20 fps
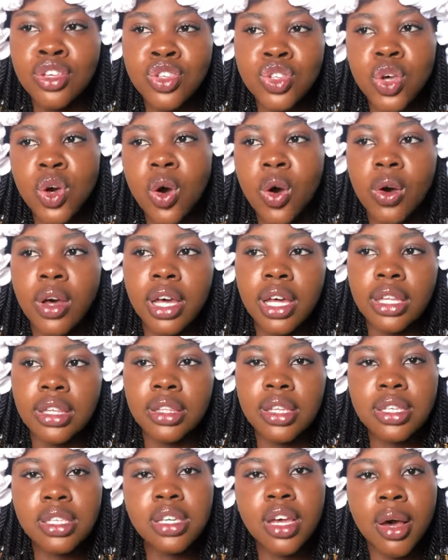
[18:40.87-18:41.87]
so
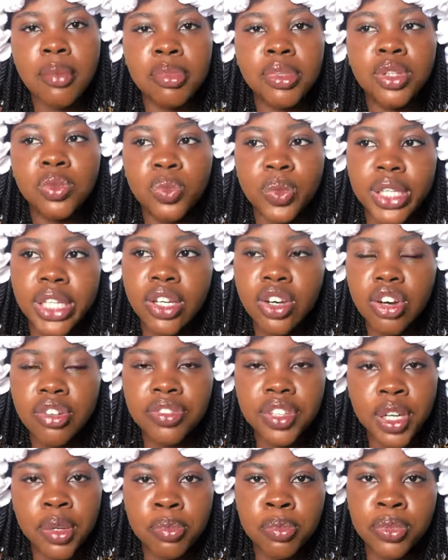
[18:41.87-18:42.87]
this coming week
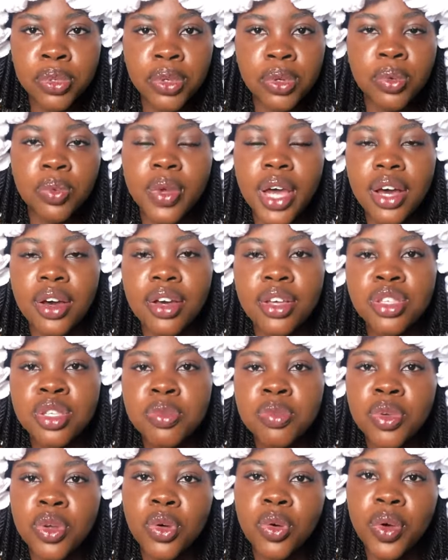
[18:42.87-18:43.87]
of april we are going
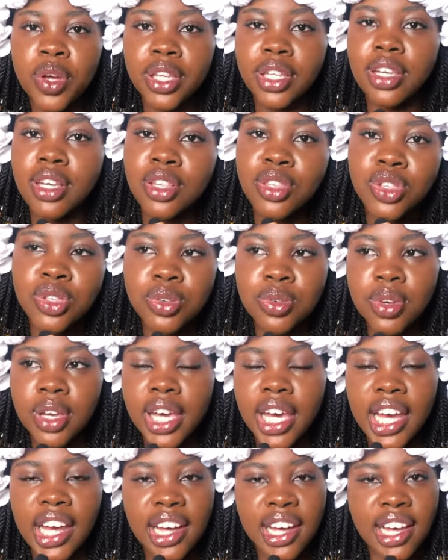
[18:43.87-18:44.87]
to be going into
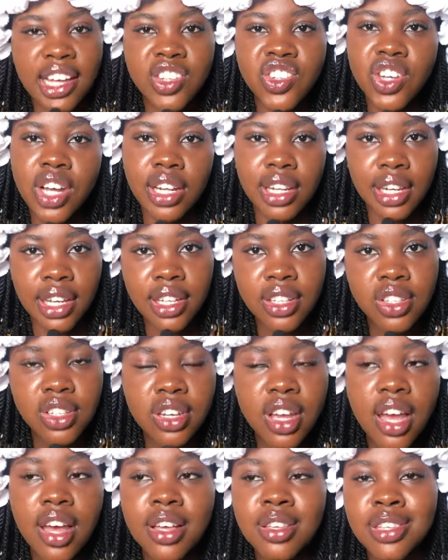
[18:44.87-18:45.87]
a haircare challenge
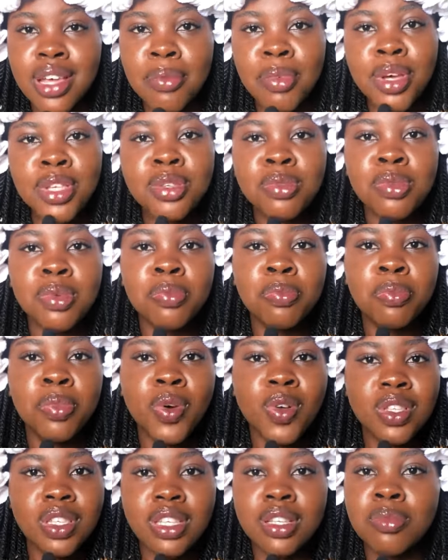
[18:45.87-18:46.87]
so i'm going to be
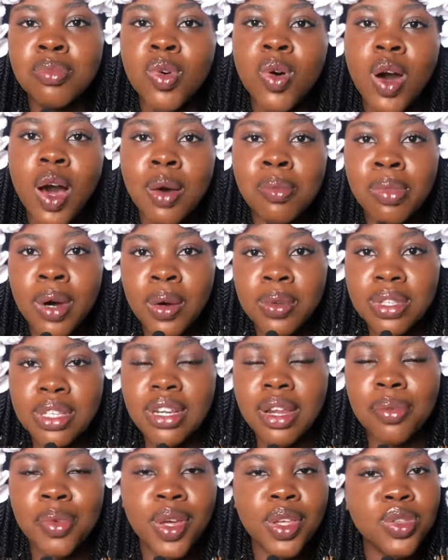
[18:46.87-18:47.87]
posting more about
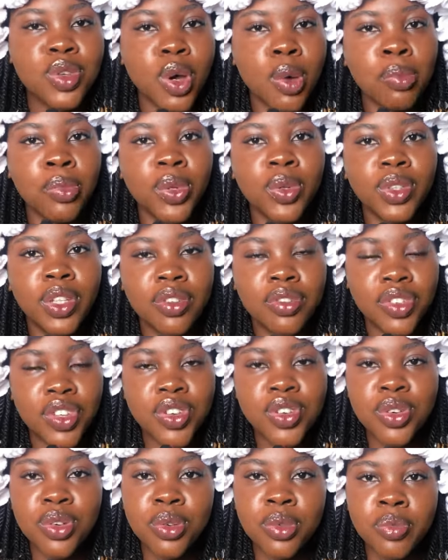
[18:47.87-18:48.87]
it i'm going to upload a
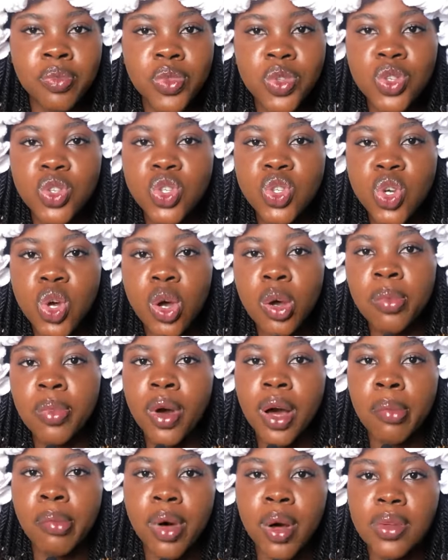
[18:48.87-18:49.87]
video to talk
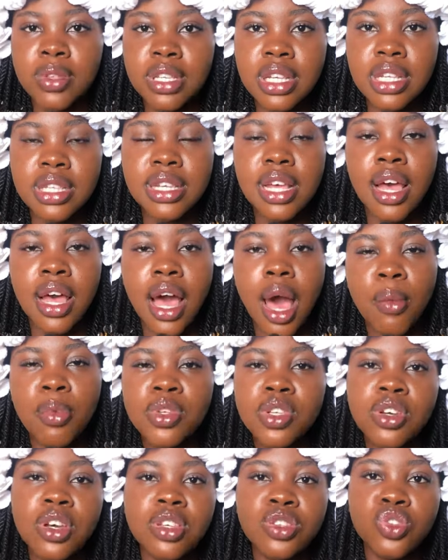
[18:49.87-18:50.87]
more about it i'm
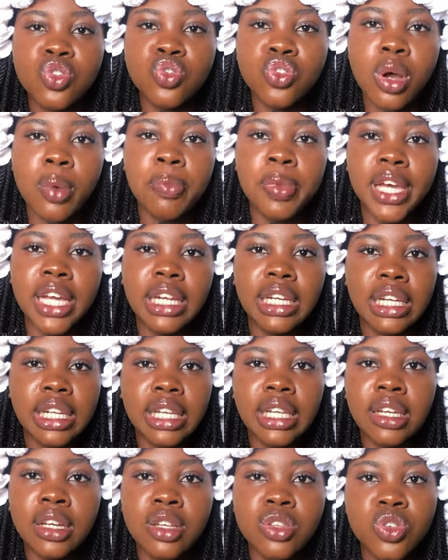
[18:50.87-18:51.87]
also going to drop a
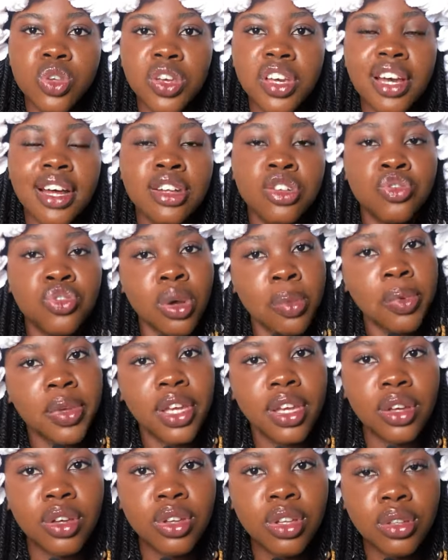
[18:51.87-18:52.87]
link so you can drop
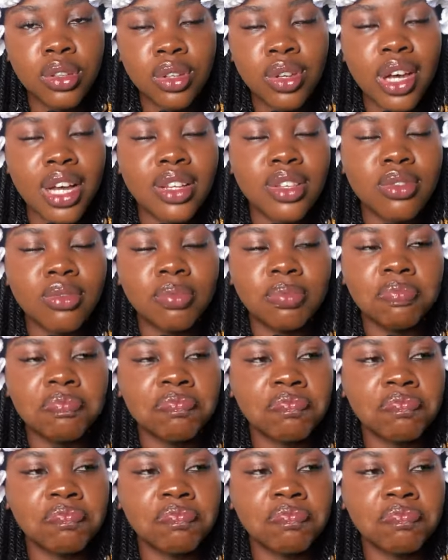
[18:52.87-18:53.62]
a you can